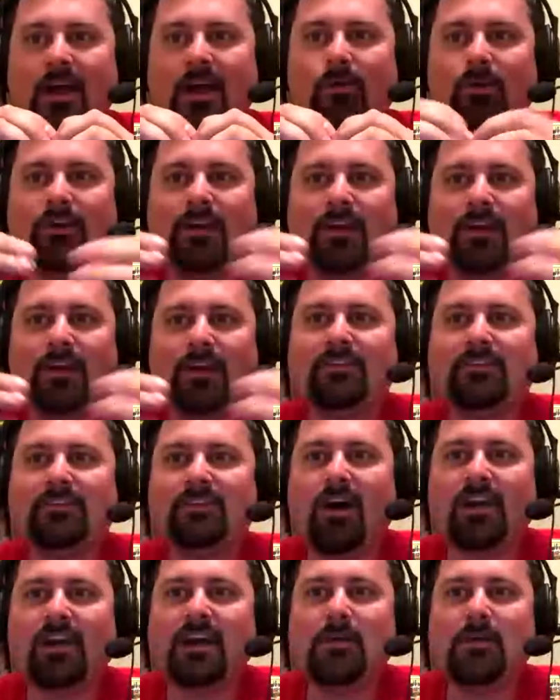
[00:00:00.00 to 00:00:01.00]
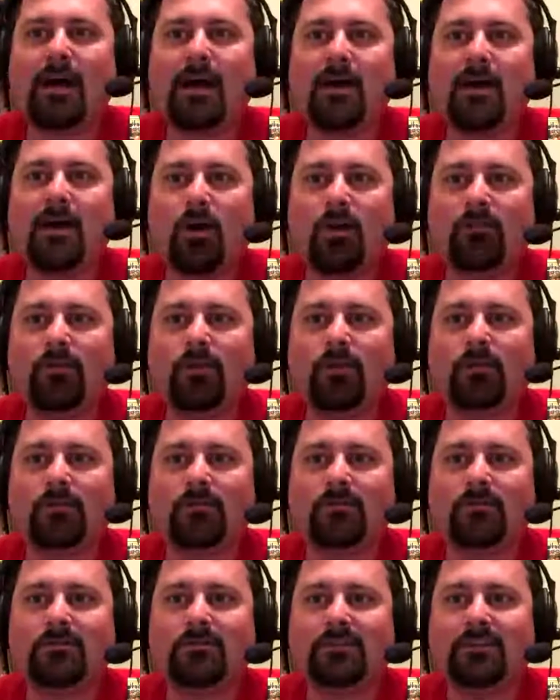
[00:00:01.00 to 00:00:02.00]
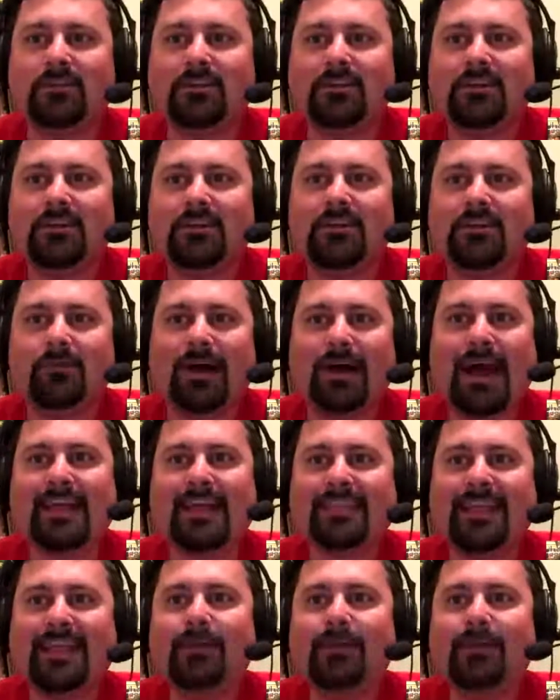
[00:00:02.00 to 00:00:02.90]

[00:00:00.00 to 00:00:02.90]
We're not even talking about Marvel. Well, I think